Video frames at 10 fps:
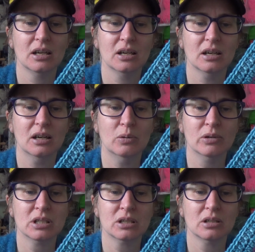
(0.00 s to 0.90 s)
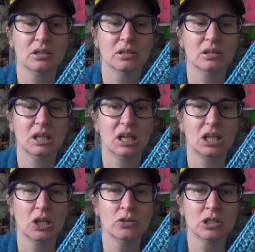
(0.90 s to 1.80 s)
what is it?
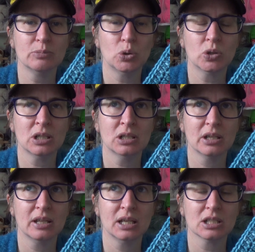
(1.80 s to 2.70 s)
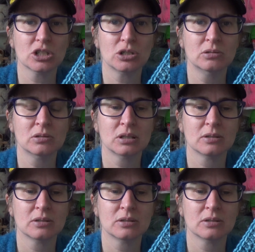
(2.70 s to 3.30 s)
Enclosed border, I think it's called.